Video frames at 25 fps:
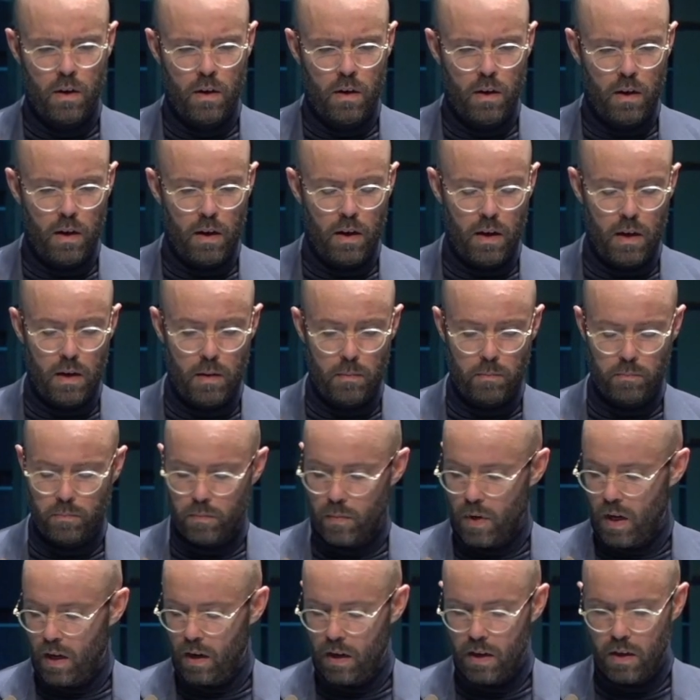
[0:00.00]

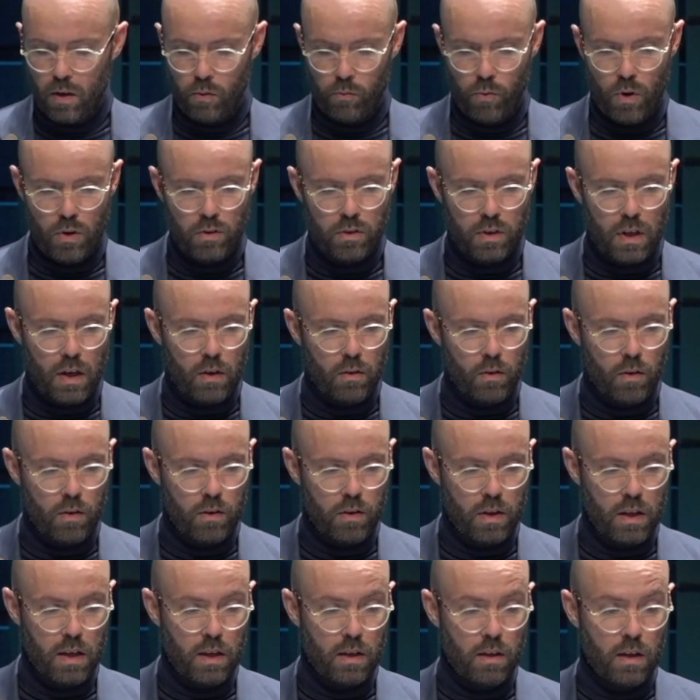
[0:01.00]
A little rundown on
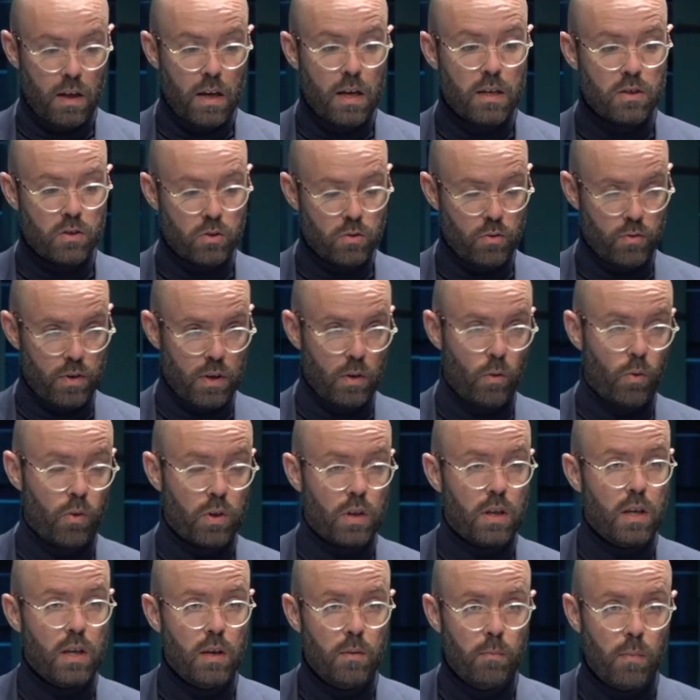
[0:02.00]
the history or
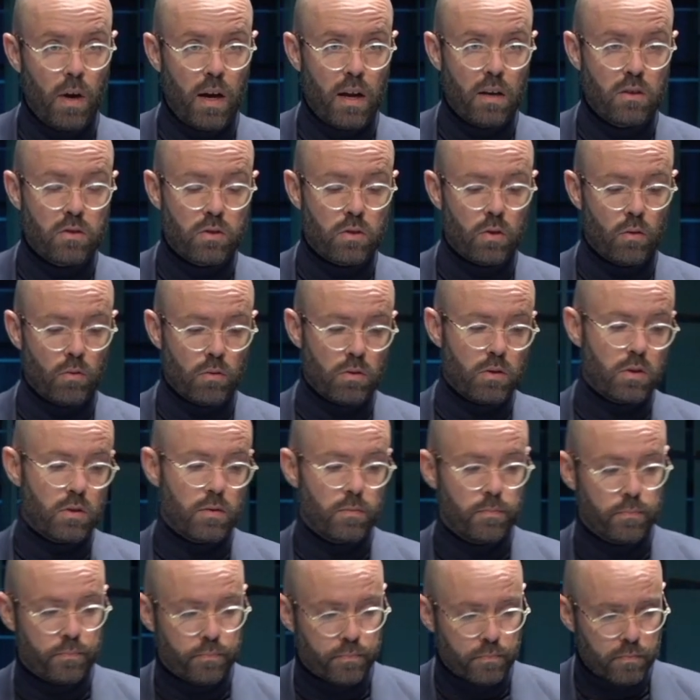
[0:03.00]
key milestones.
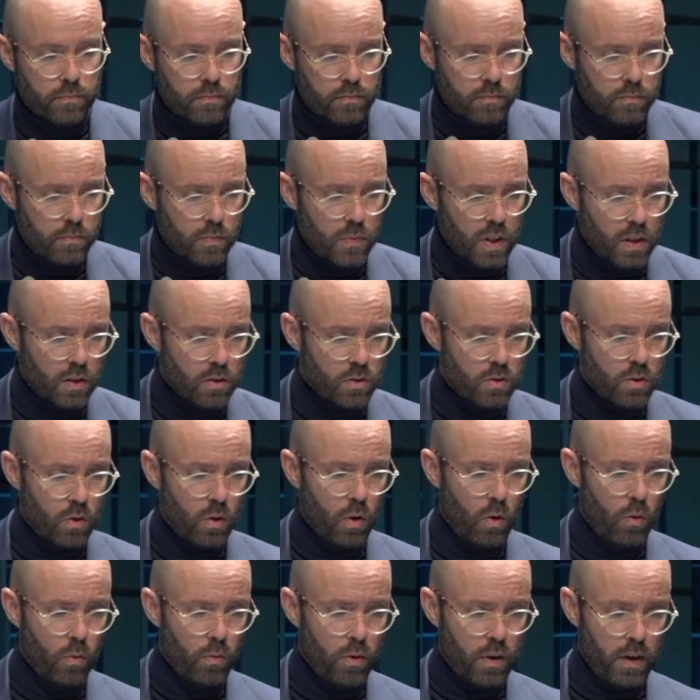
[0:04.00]

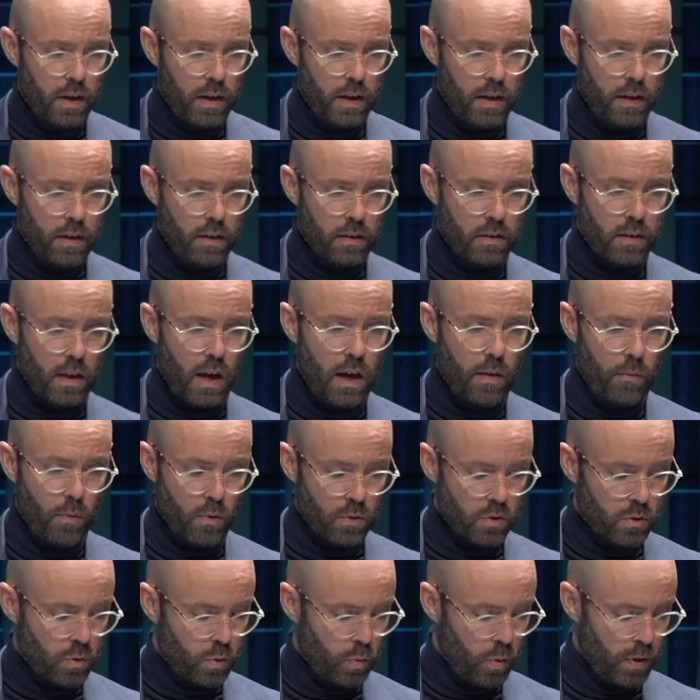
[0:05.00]
So in
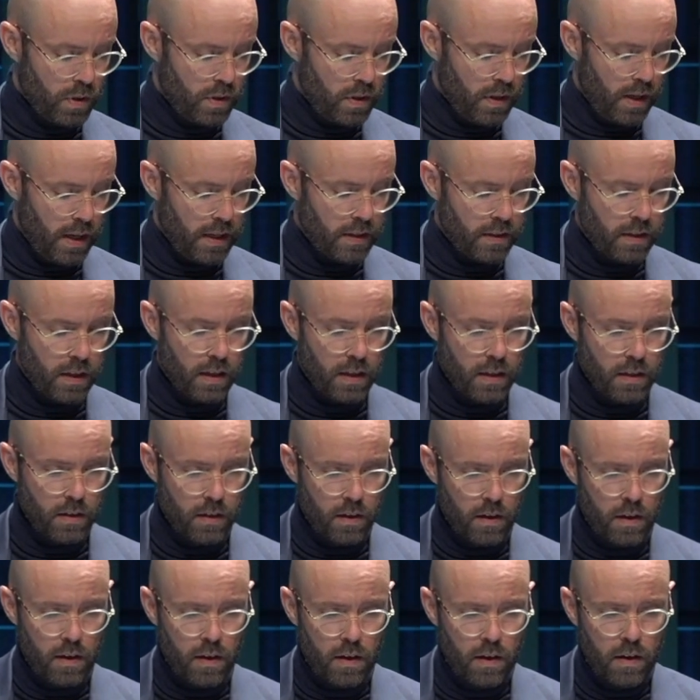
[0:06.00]
Davos 2018,
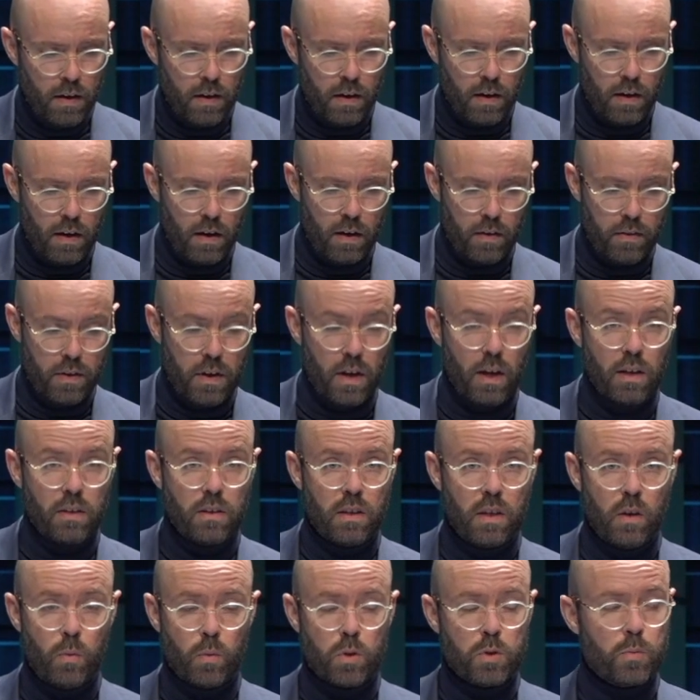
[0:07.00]
the
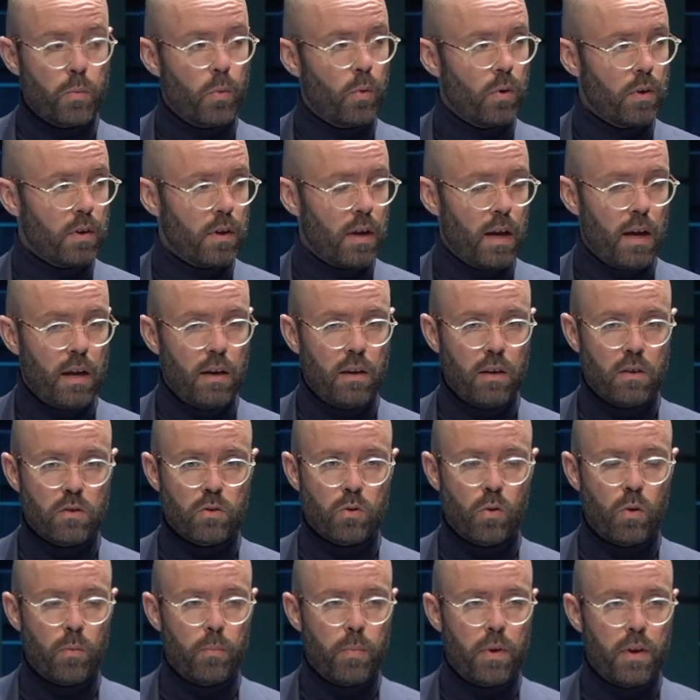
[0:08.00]
idea was born. Erna
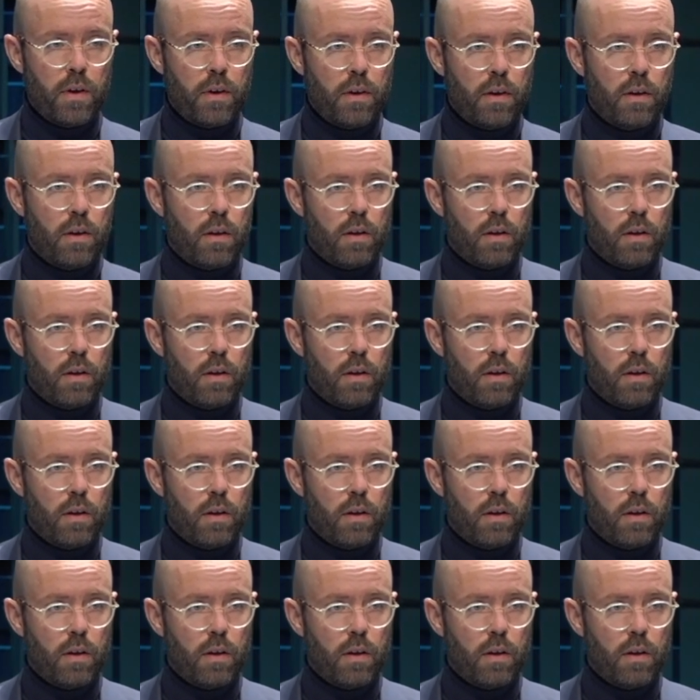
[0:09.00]
Solberg,